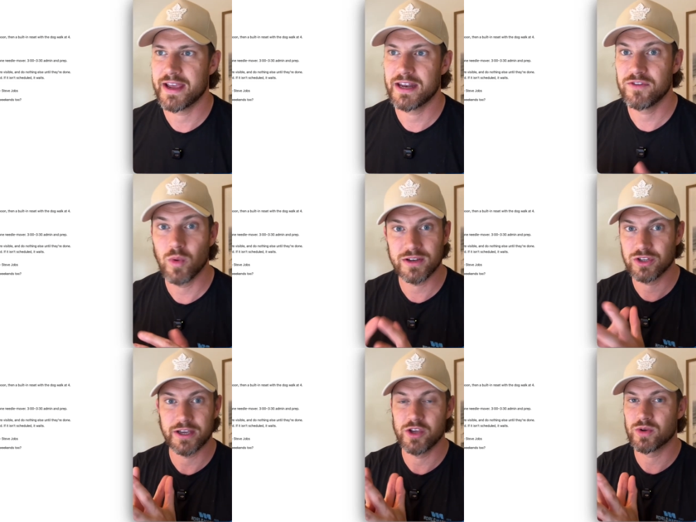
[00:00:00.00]
And if you want to
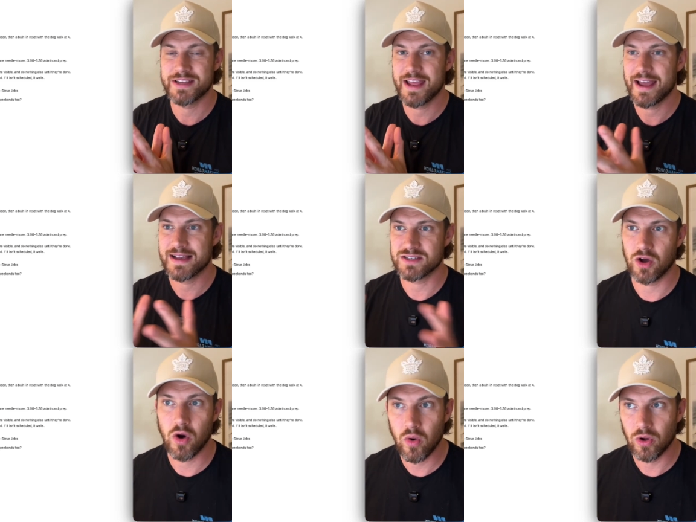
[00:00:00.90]
look at your day as a
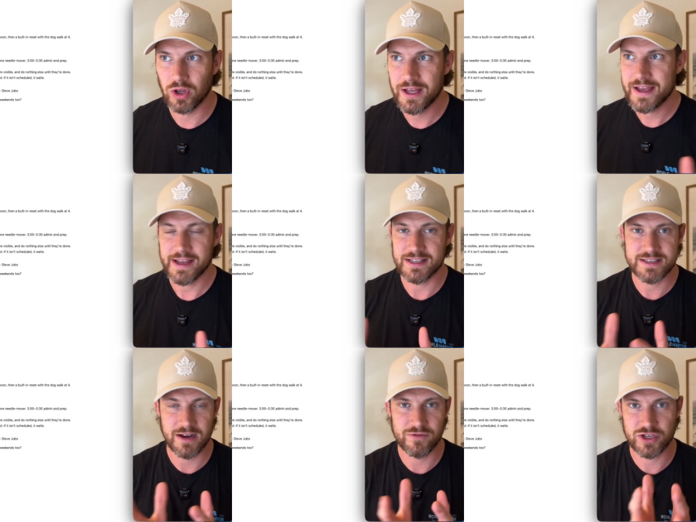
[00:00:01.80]
whole,
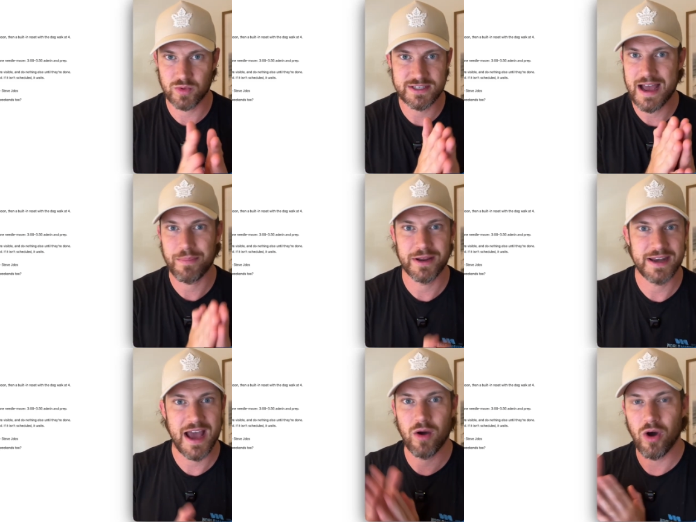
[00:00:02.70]
instead of just what's happening
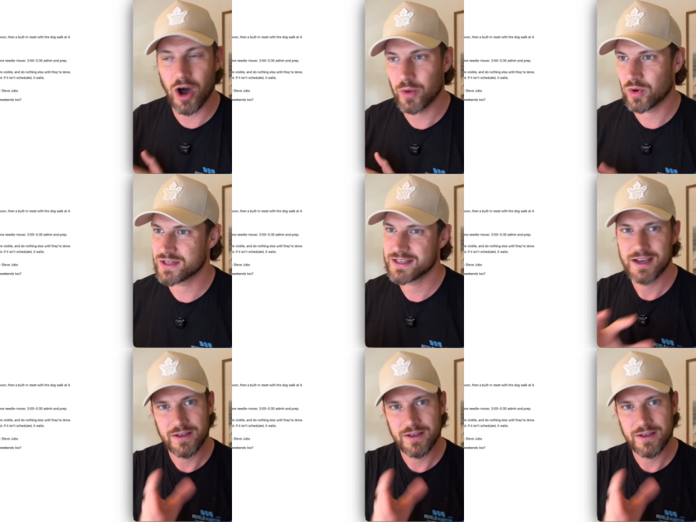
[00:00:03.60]
now onwards,